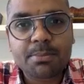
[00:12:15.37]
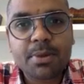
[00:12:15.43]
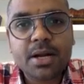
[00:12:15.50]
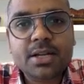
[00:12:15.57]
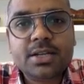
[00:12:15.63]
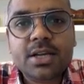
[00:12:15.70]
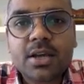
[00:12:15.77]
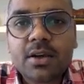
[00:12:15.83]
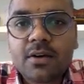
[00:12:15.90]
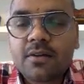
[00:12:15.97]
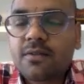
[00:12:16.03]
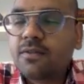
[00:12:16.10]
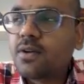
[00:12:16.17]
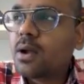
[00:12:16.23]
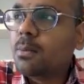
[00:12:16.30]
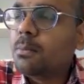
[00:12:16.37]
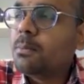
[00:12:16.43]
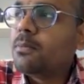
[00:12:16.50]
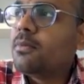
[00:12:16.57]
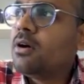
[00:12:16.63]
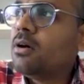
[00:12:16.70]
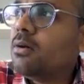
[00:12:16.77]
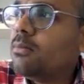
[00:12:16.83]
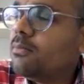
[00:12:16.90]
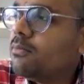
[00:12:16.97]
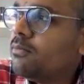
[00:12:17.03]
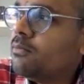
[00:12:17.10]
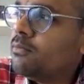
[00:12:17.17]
but from